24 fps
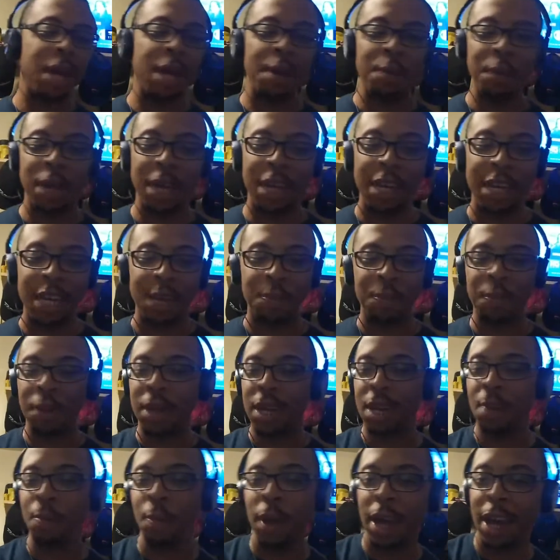I'm getting deep in
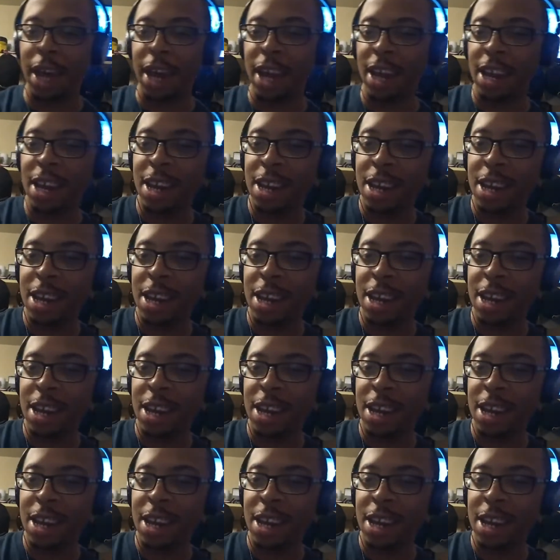it, man.